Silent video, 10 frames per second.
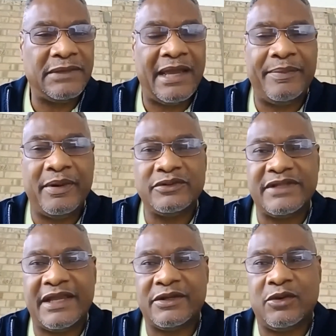I
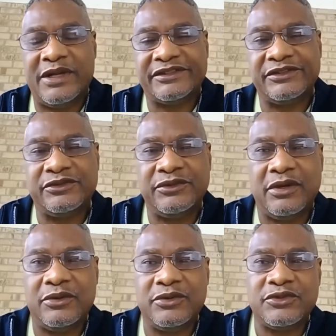pose that question to
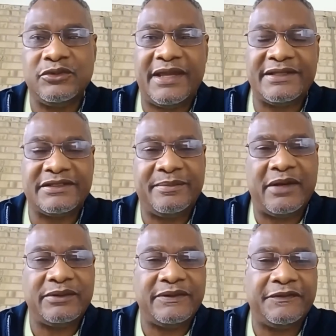those who asked
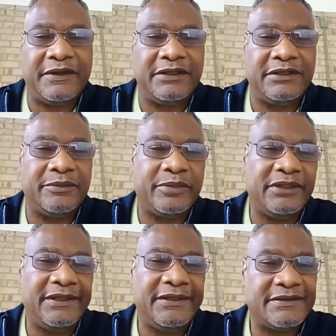about defunding the
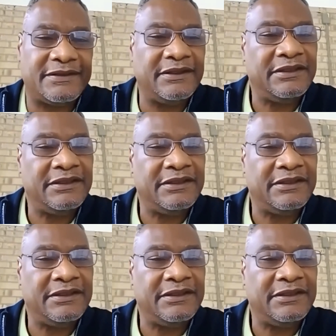police.